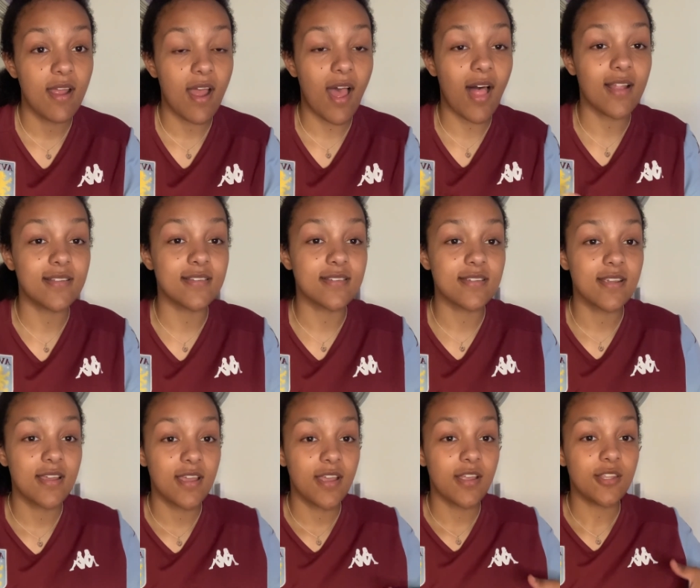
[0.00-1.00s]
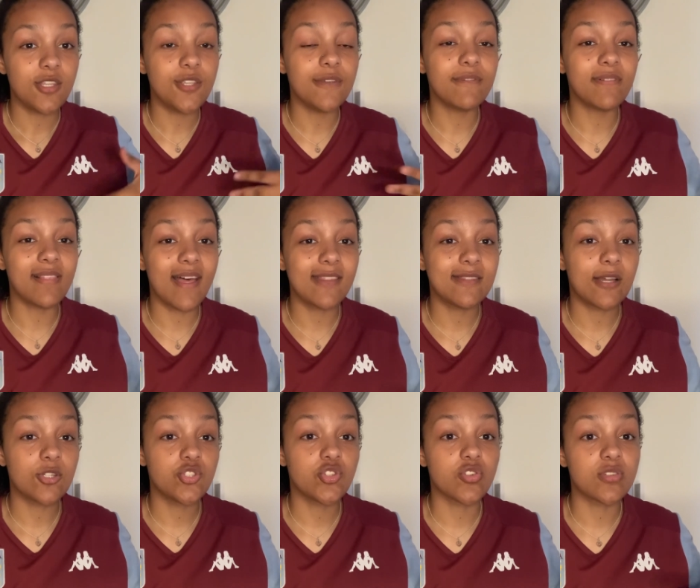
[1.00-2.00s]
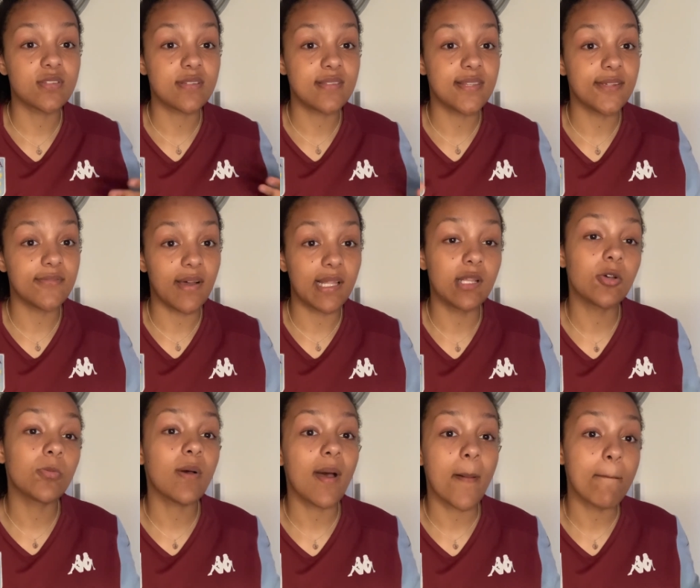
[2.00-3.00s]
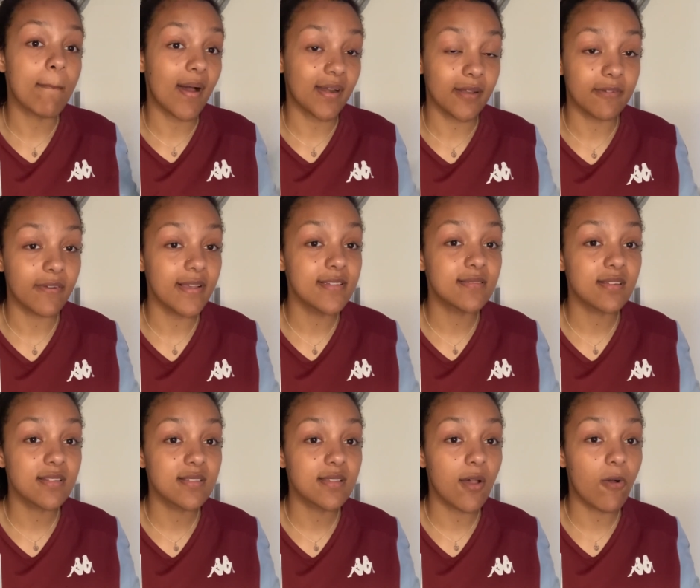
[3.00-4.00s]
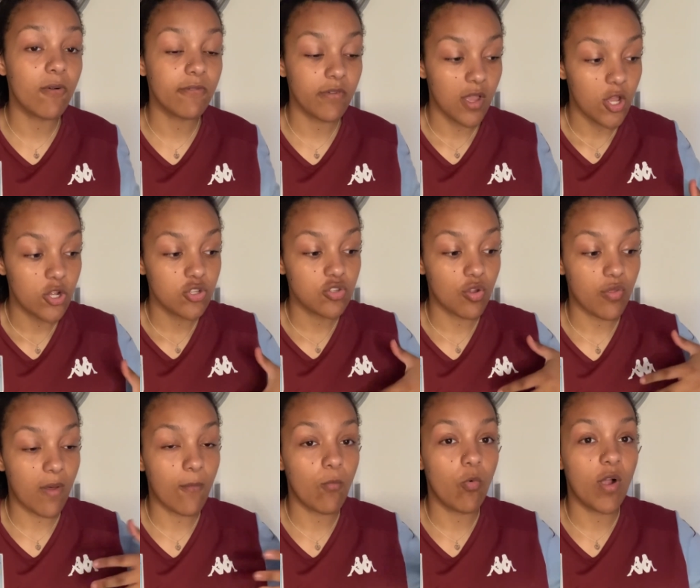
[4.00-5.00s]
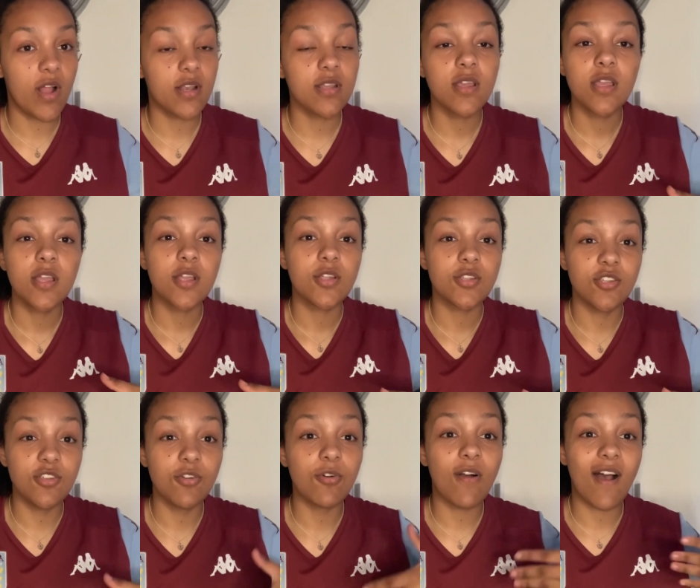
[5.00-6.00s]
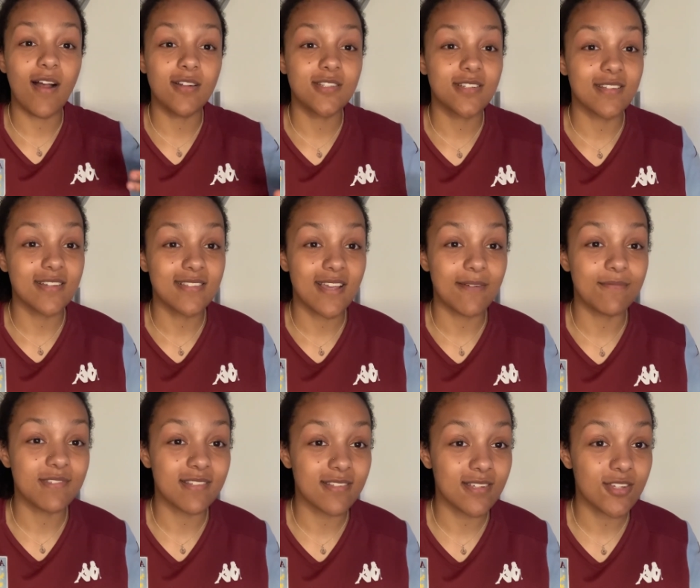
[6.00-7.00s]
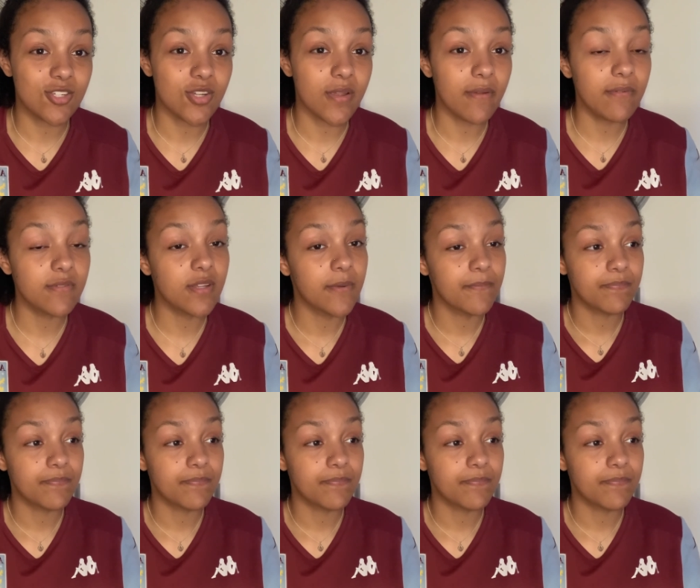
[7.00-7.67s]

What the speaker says: and you've let that trust develop and manifest itself, so that when you're actually attempting to shift,